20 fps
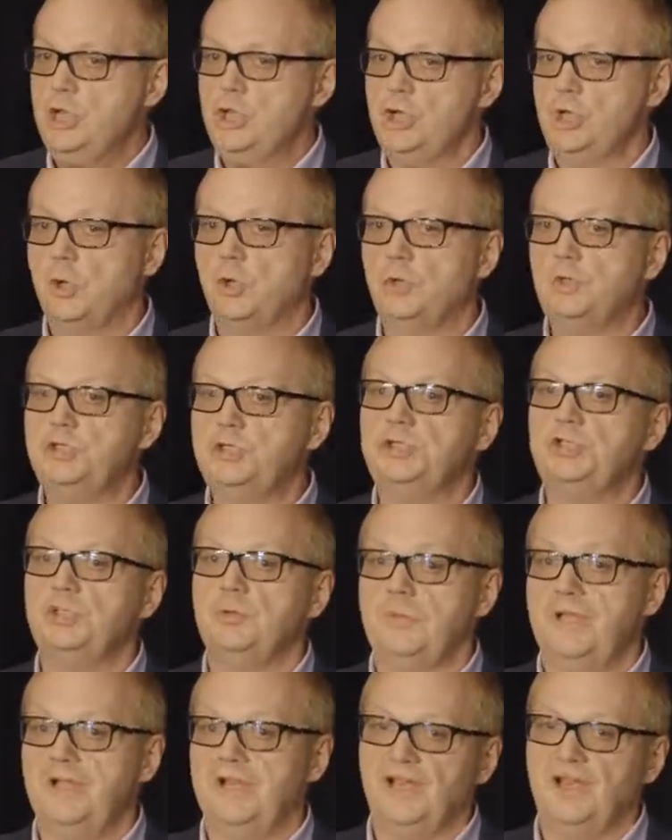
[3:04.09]
not only do you
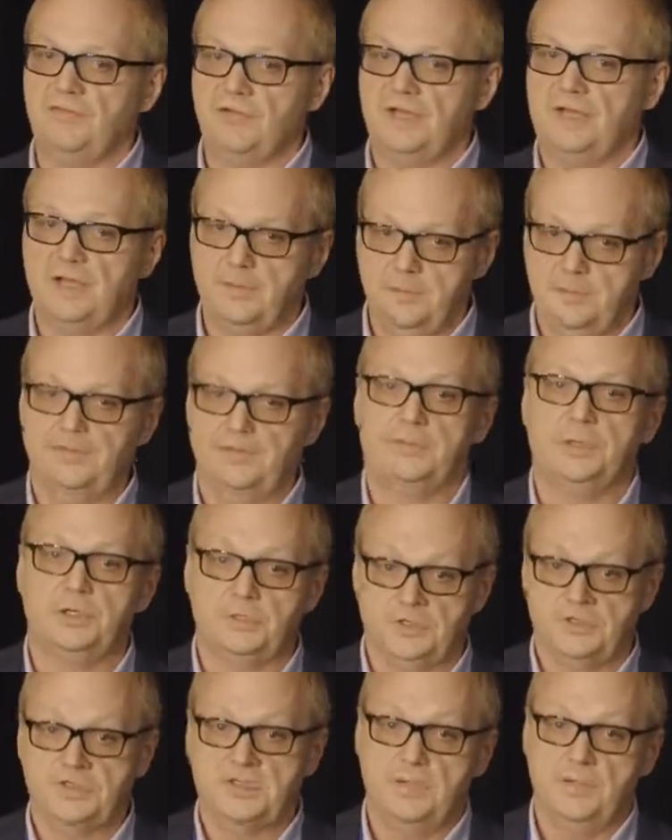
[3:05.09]
make every get everybody
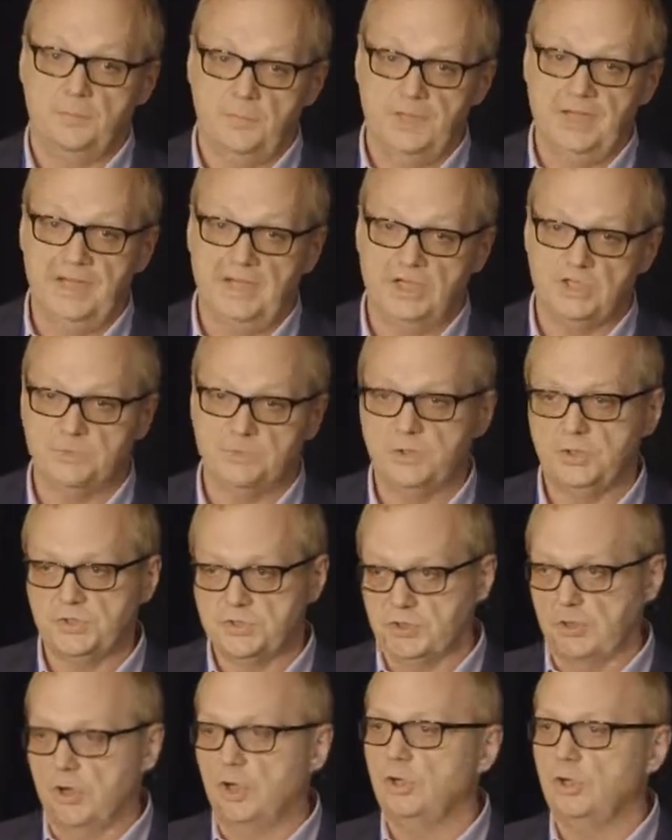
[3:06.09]
on the same page because
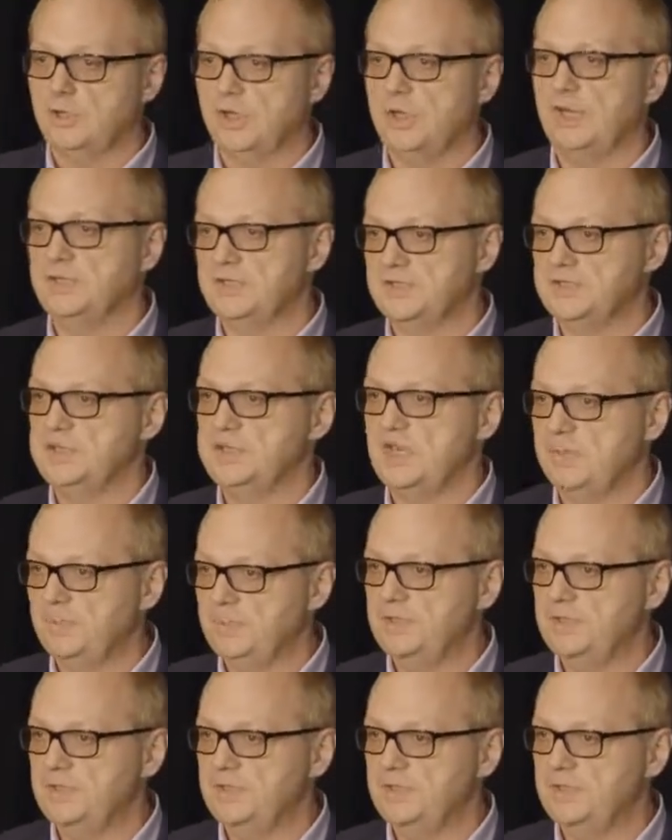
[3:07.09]
they're all looking at the same